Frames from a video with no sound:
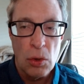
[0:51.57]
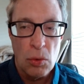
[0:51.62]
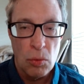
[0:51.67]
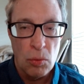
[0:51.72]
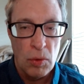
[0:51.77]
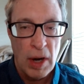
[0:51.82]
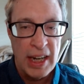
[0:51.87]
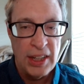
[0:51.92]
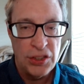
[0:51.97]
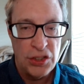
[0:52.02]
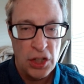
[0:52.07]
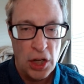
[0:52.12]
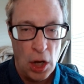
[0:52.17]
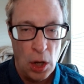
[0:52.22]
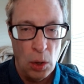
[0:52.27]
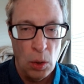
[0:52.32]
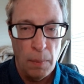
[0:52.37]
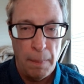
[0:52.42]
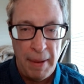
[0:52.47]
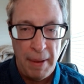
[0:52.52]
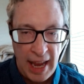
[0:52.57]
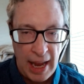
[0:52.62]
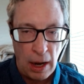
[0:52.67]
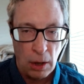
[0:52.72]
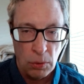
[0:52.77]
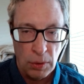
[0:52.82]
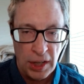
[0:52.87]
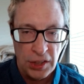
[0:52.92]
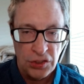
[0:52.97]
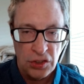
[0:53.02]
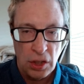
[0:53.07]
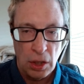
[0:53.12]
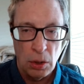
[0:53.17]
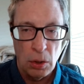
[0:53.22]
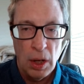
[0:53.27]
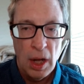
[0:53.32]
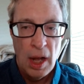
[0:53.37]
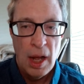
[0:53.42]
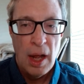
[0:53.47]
ratio, payout ratio,